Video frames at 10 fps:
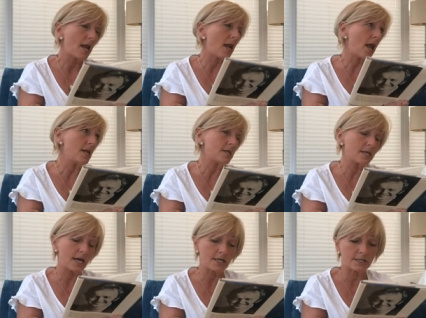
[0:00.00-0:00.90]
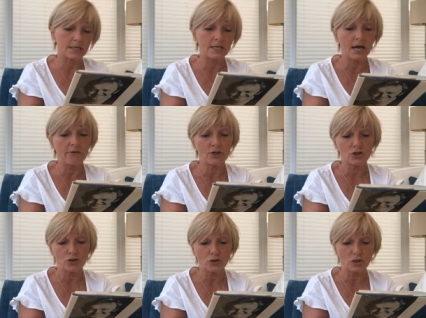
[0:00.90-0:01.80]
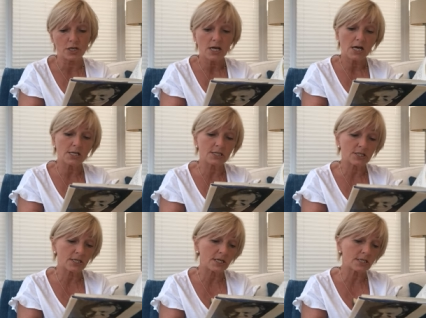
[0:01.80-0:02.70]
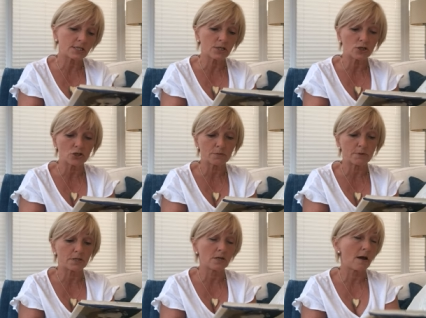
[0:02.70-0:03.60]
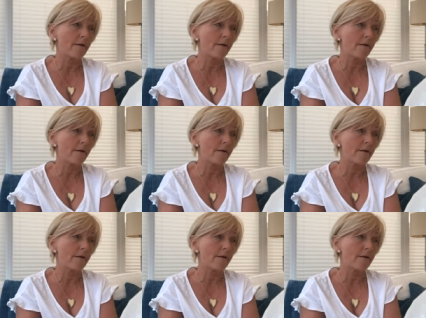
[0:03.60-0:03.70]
leant against the garage door and stared at her husband.